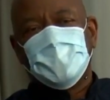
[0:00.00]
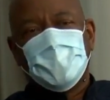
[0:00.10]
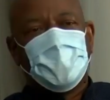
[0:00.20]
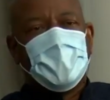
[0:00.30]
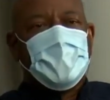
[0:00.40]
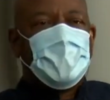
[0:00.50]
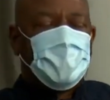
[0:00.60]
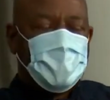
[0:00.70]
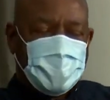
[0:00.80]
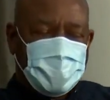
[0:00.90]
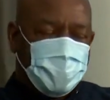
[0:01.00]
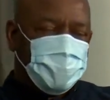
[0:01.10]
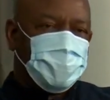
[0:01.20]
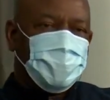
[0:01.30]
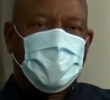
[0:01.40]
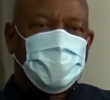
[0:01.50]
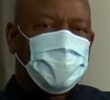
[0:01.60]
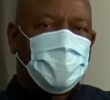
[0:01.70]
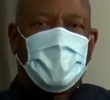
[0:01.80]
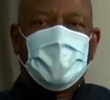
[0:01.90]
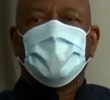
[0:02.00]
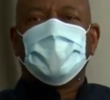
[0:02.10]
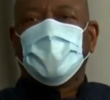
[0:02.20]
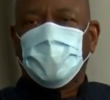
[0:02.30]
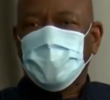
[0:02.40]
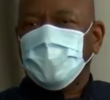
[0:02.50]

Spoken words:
So we just have to make sure there's a good